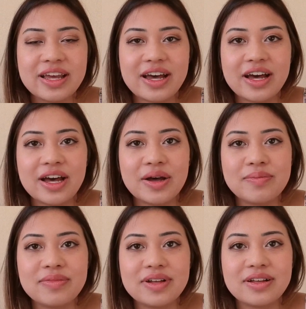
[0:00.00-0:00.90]

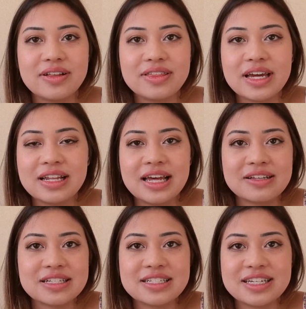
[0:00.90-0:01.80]
that
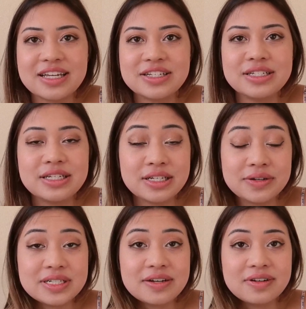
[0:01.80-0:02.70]
allows us to
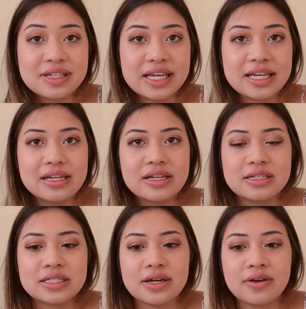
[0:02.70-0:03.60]
continue indefinitely.
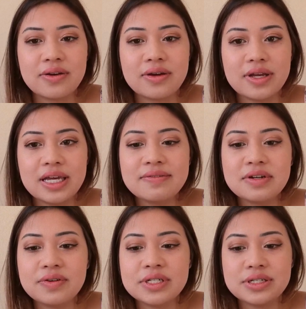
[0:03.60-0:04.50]
So even
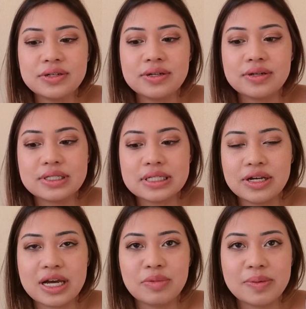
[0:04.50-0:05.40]
if we do
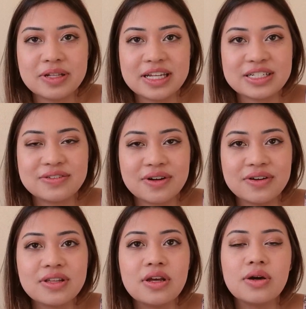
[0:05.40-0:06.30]
slow down population
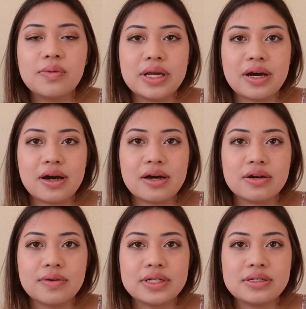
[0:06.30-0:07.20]
growth, we are
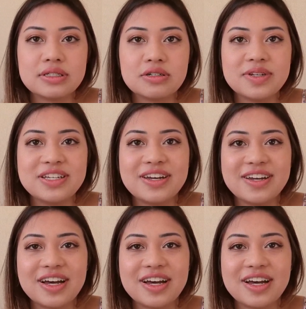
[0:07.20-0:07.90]
going to still be,